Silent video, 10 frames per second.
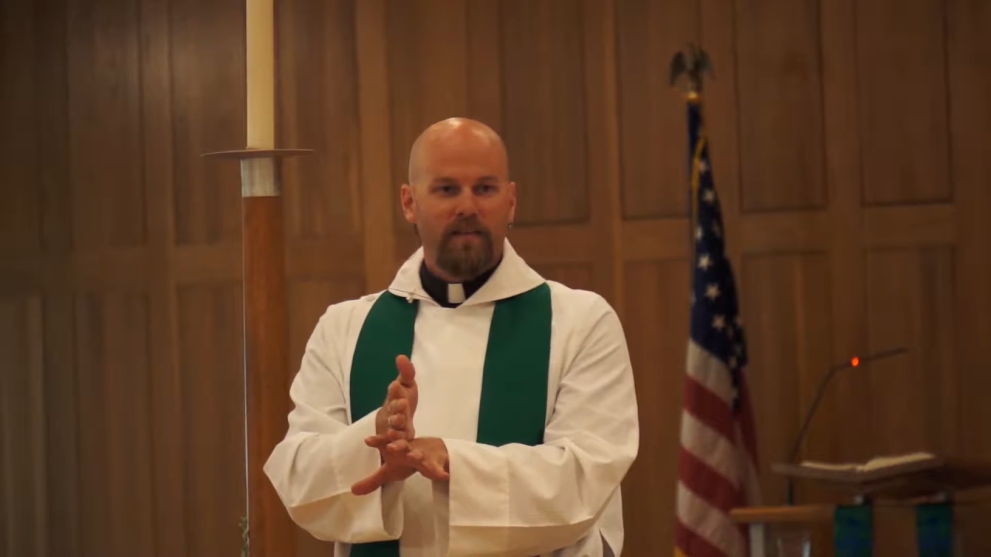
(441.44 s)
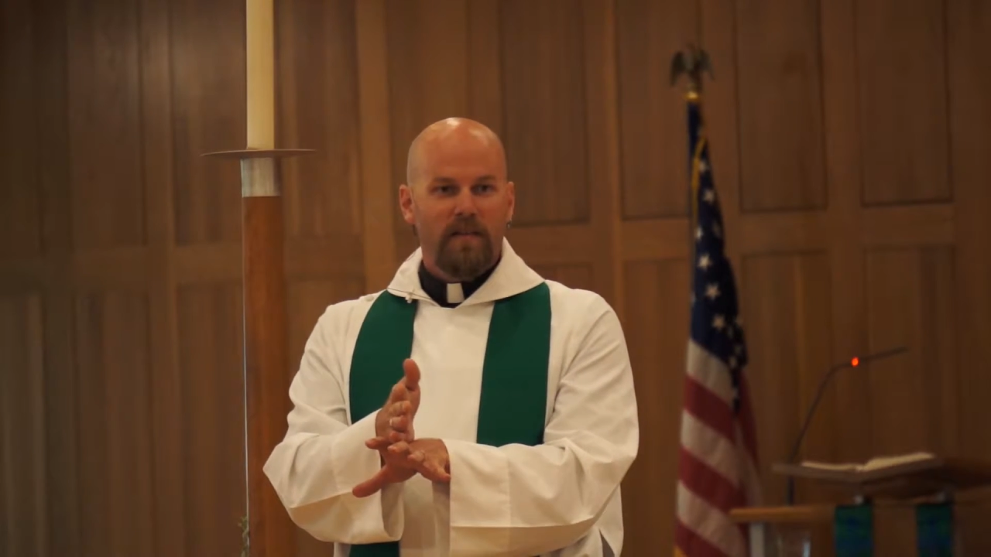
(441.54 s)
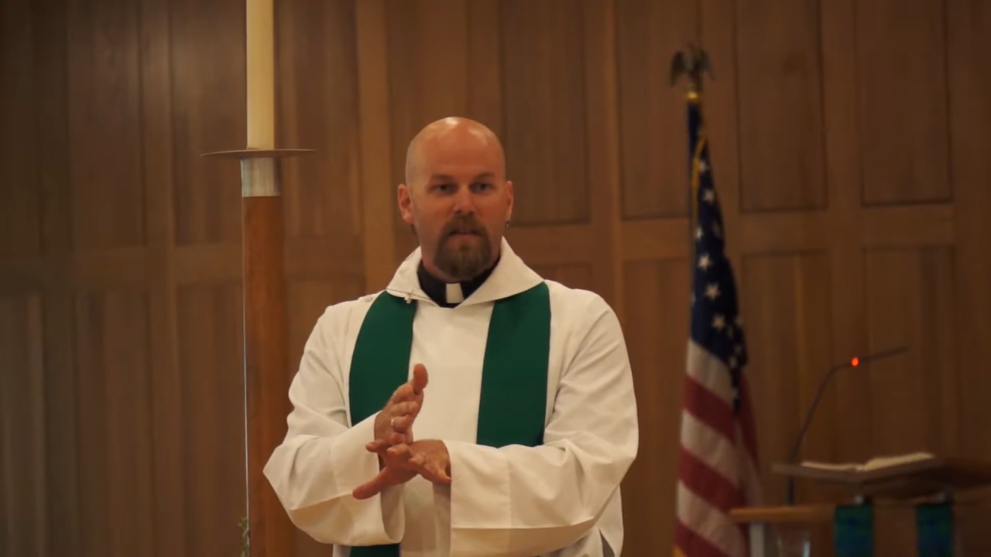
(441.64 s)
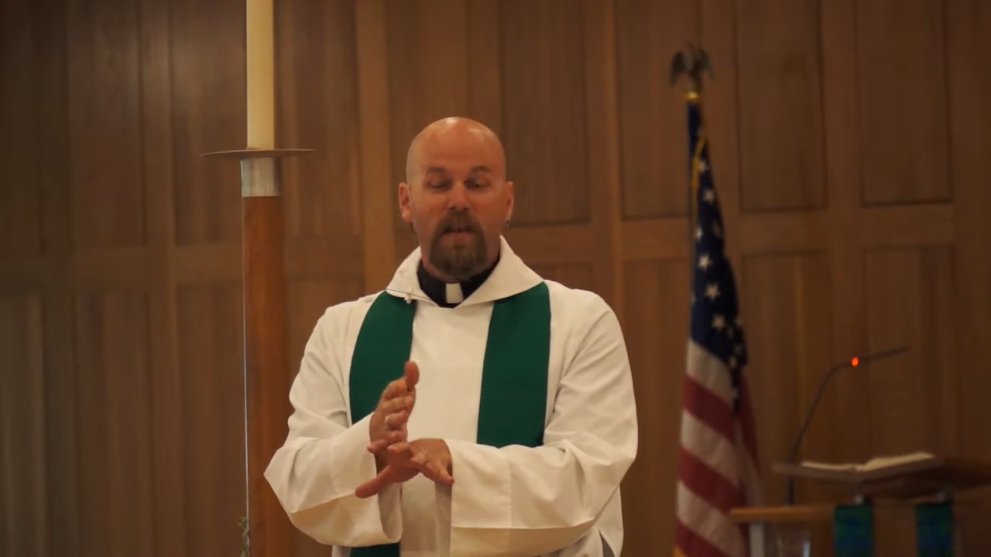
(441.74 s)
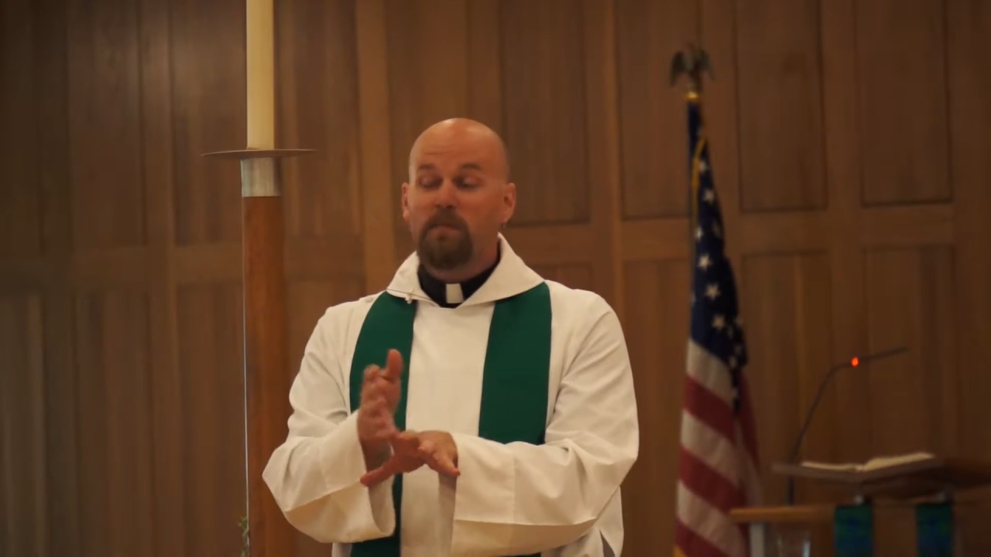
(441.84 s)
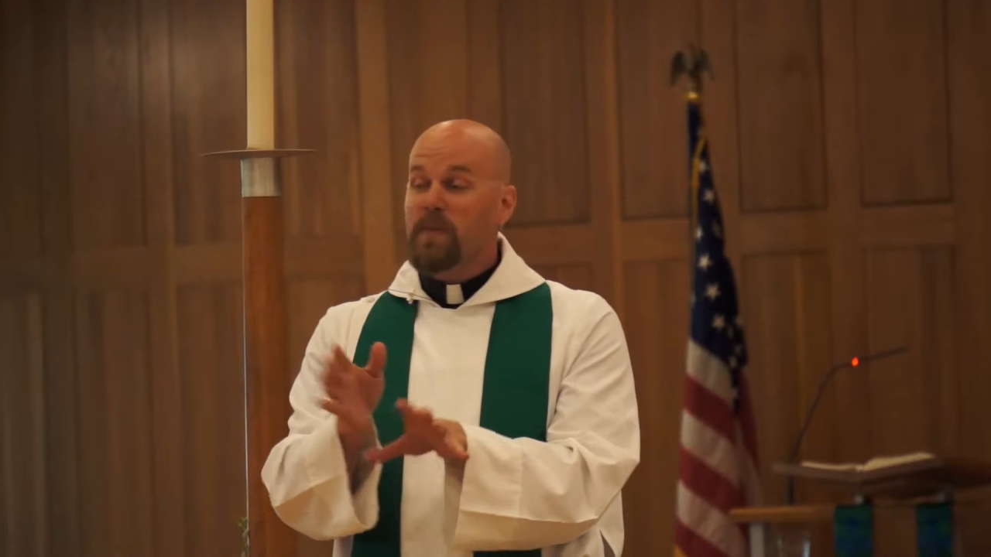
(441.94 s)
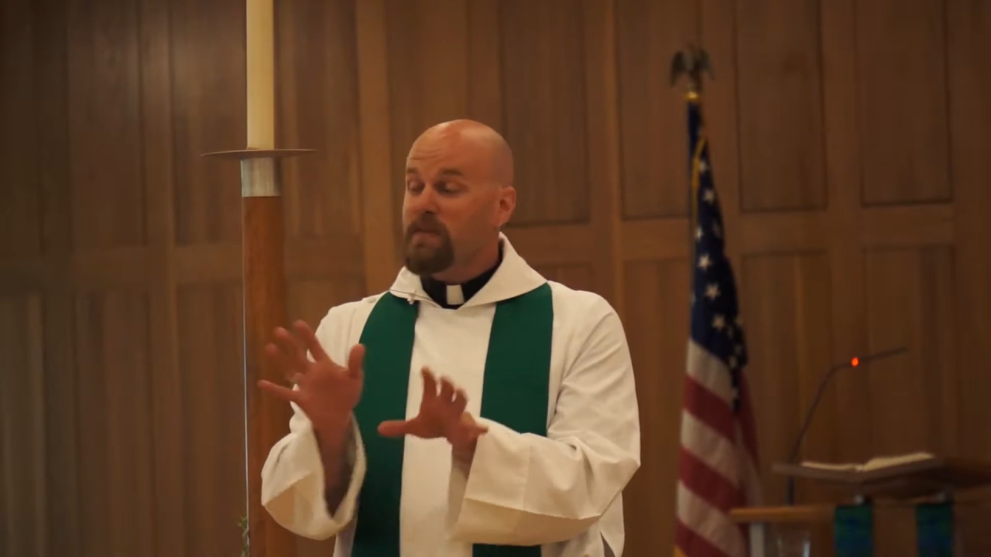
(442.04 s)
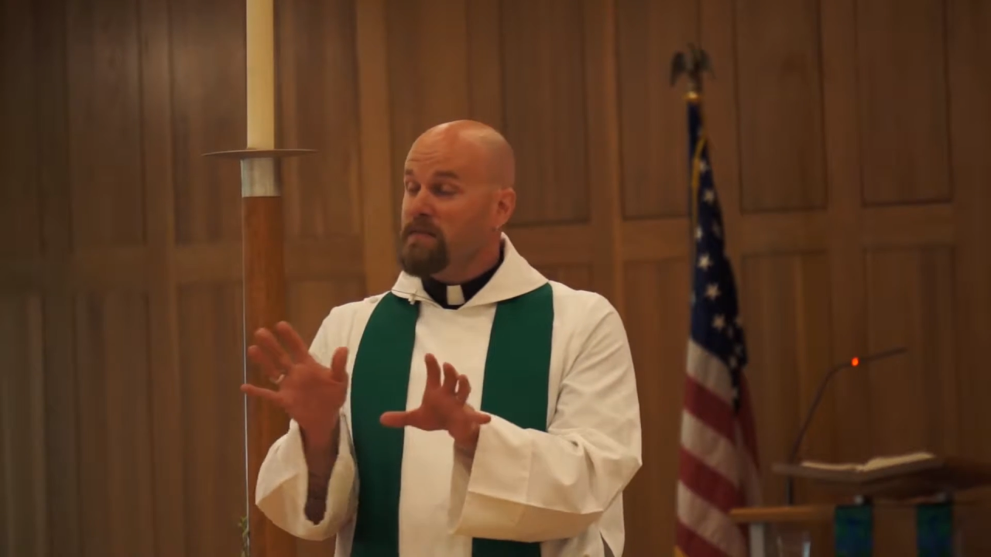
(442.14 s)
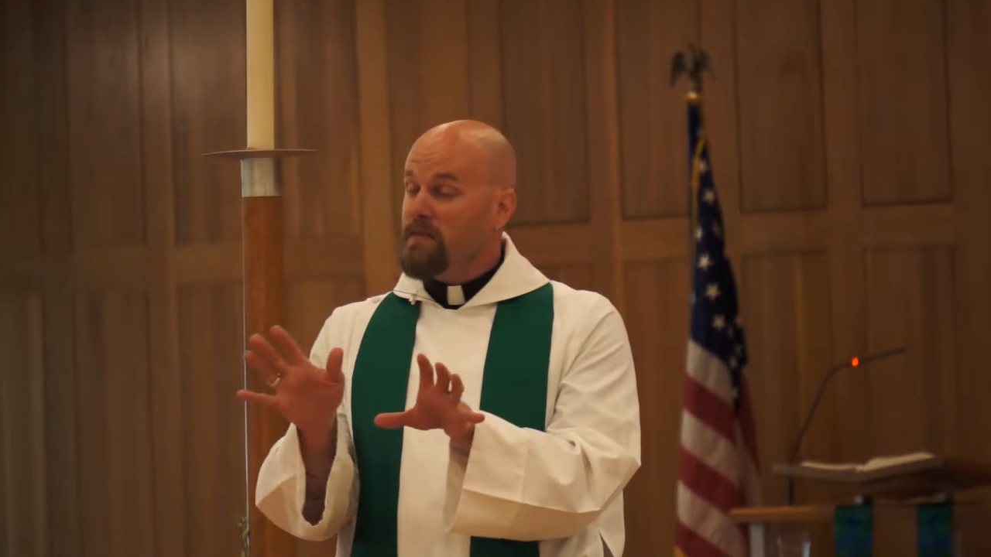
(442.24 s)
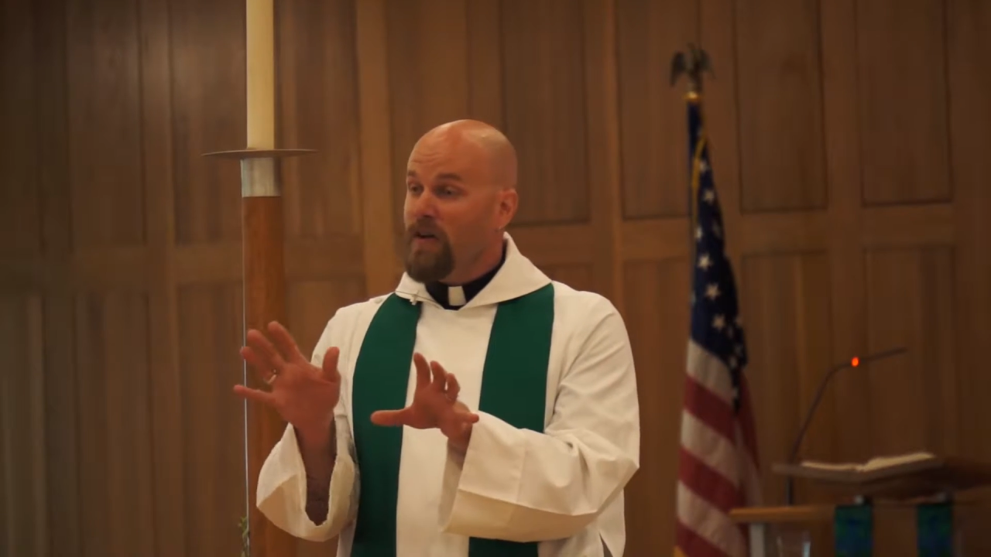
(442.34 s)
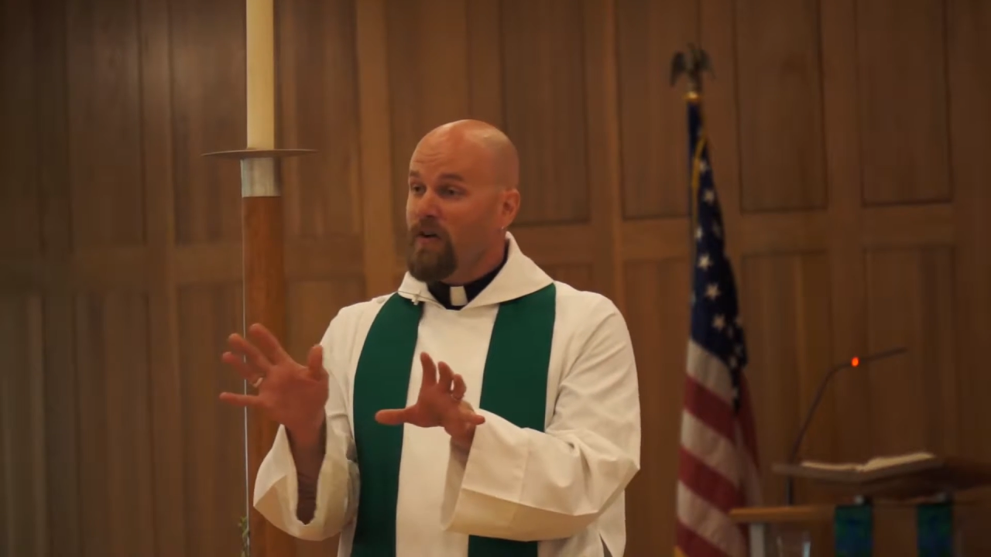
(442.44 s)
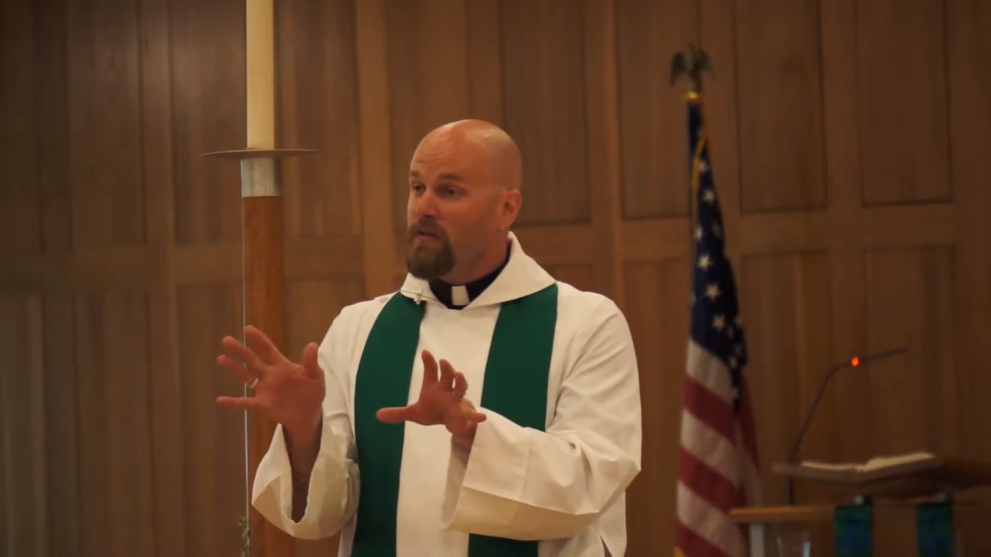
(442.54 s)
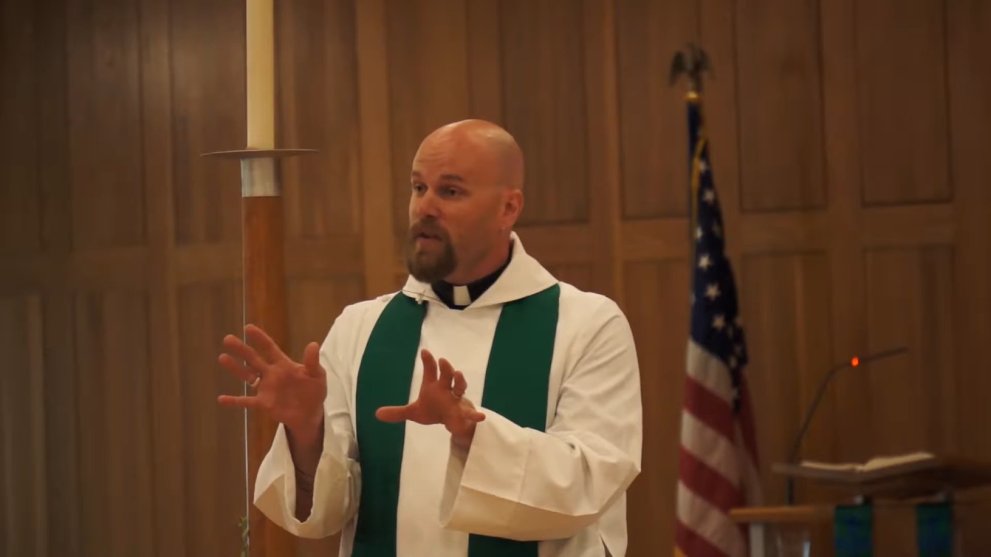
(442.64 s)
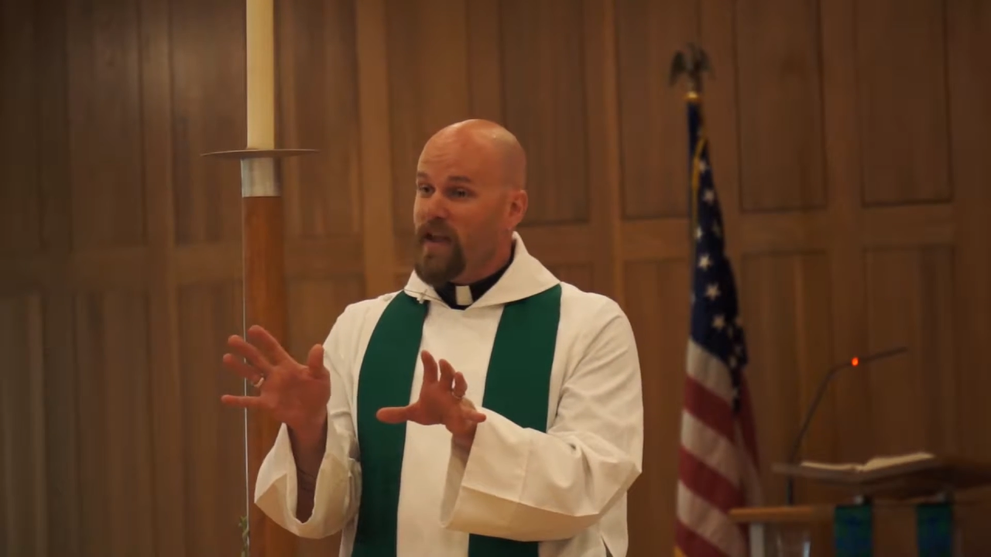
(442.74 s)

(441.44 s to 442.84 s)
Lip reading: It could be known